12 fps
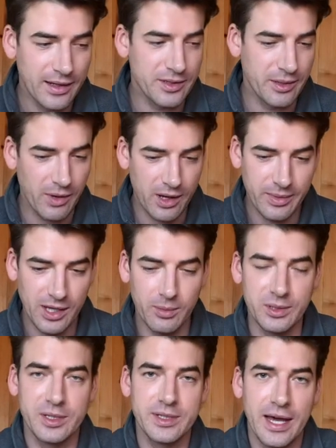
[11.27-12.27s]
as you might be
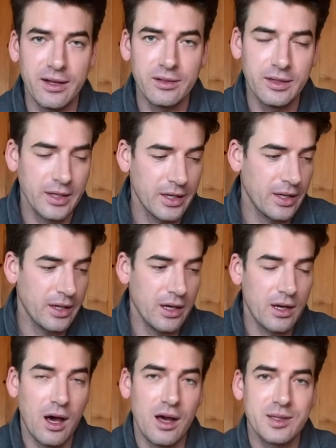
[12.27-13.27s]
able to tell,
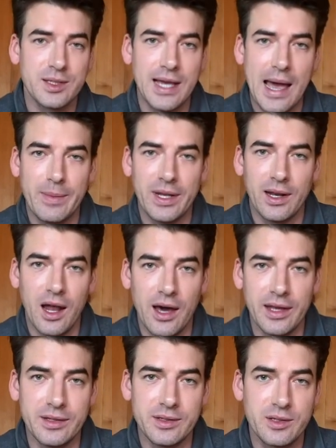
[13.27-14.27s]
are salmon lines.